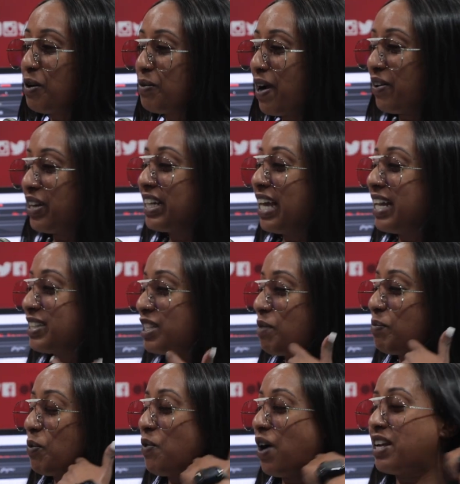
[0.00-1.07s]
We're on Atlanta's
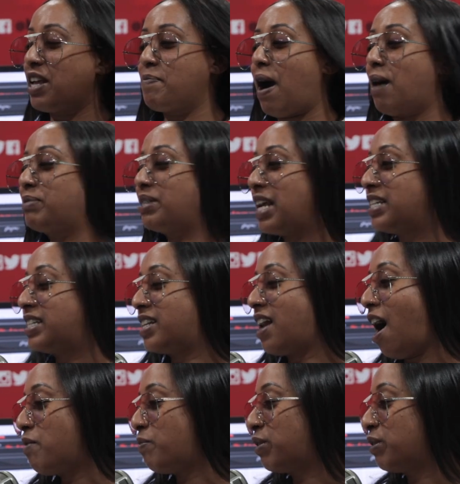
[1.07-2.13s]
number one hip-hop station,
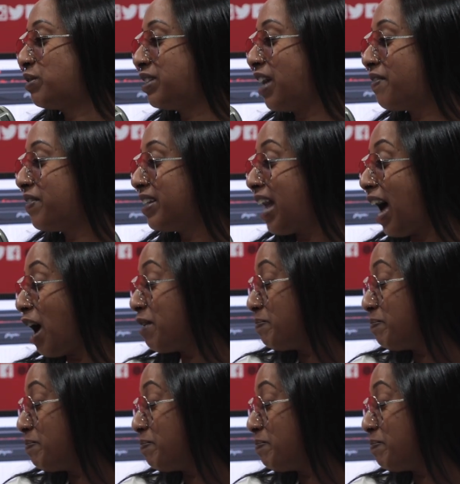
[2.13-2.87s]
Hot one oh seven point nine.